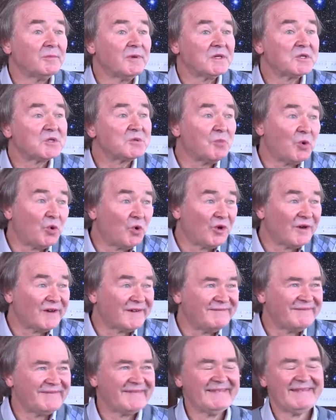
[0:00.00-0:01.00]
bit
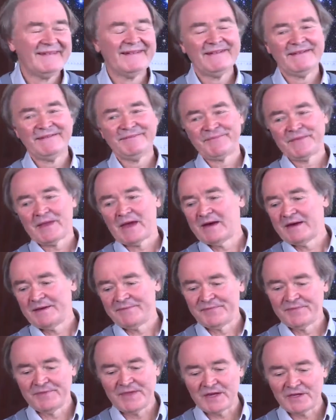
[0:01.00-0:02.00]
smaller,
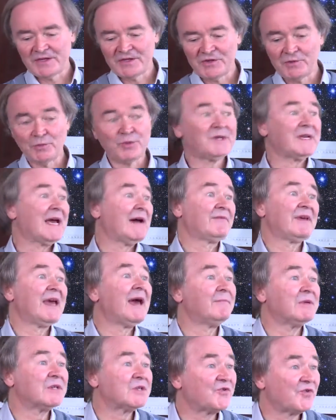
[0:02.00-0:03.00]
then you wouldn't have
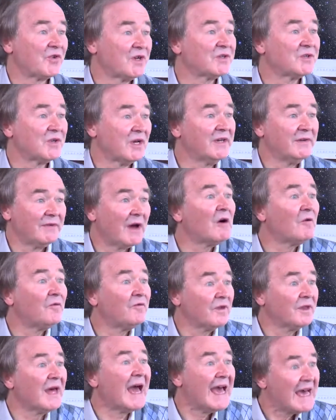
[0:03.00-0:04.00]
chemistry at all. If
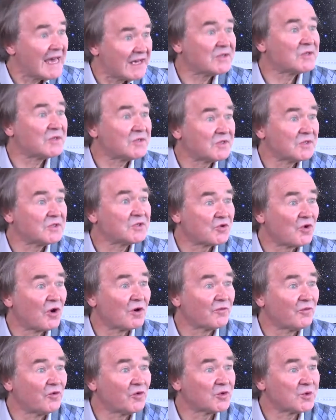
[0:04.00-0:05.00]
alpha S, the
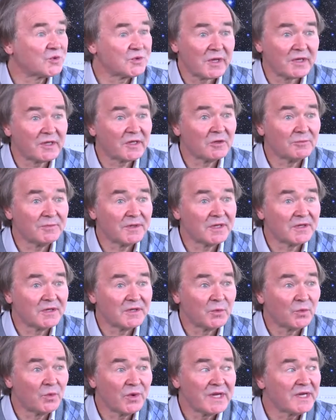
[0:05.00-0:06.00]
strong force, was a little bit
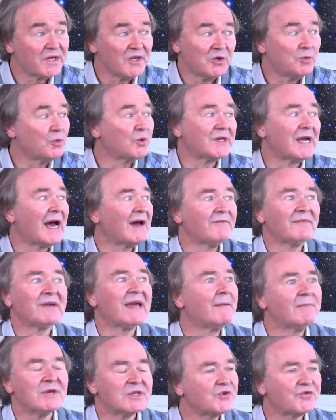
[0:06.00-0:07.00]
weaker, you wouldn't have
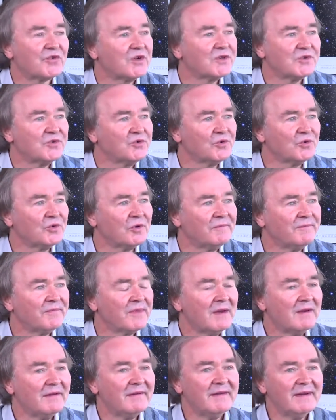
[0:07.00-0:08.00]
chemistry at all.
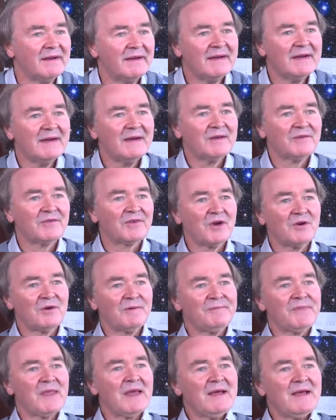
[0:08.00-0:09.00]
So